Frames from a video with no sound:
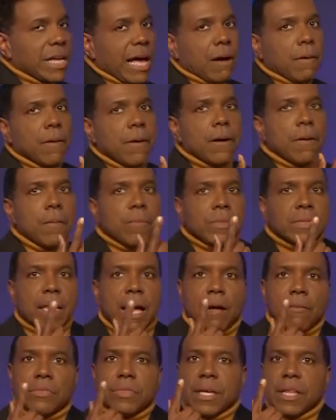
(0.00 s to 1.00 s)
Now
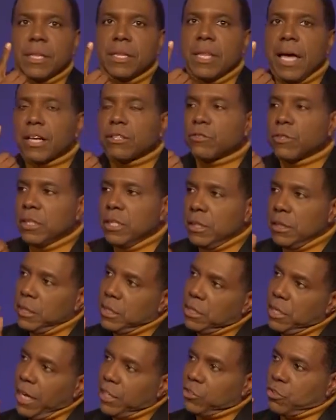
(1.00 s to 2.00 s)
the
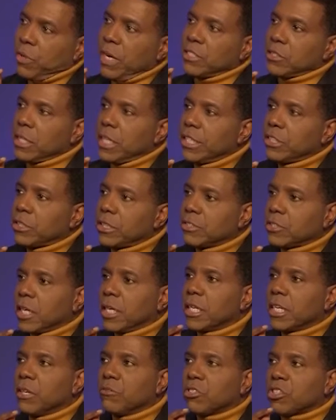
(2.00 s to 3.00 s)
next translation is
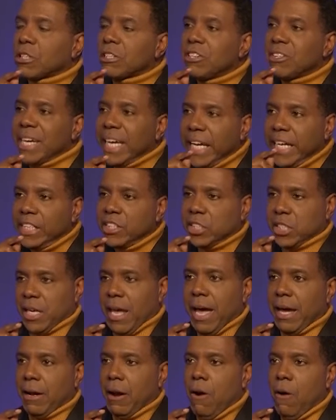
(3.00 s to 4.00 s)
going to give us a little
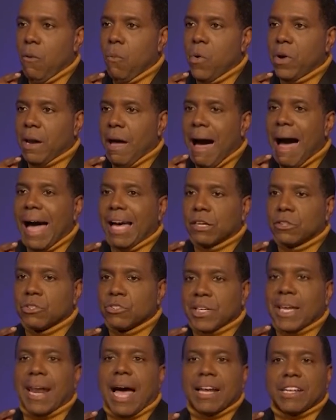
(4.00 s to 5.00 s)
insight on what
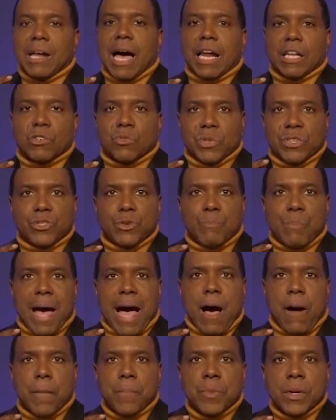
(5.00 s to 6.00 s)
idols and idolatry is
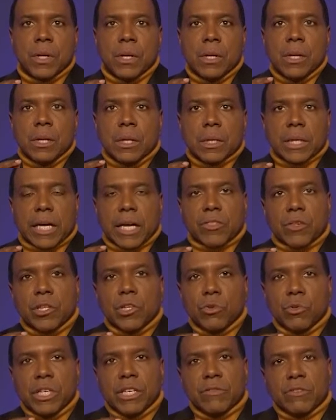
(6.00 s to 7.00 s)
about. Look at the
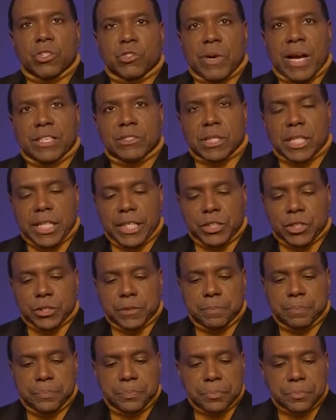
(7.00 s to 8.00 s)
New Living
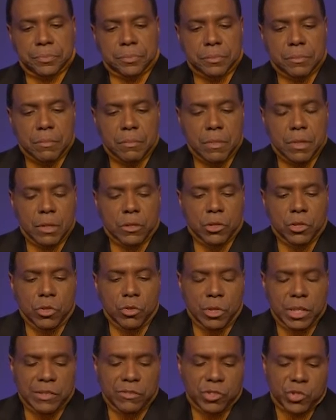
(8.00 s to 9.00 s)
Translation. The
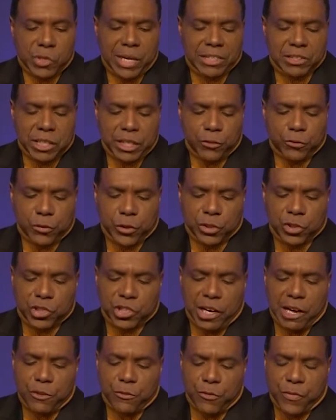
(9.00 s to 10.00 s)
New Living Translation, 1
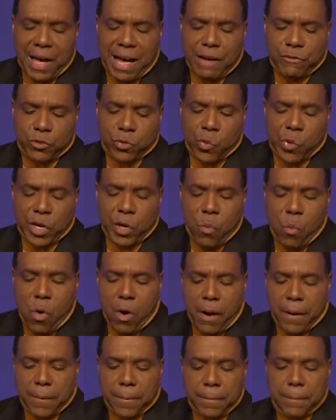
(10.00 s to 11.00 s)
John
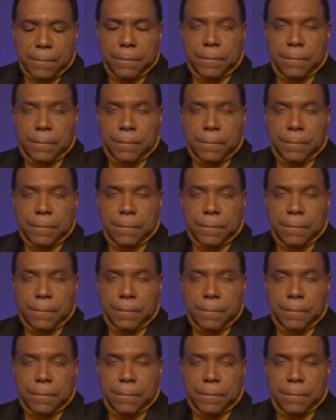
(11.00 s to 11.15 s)
5:21.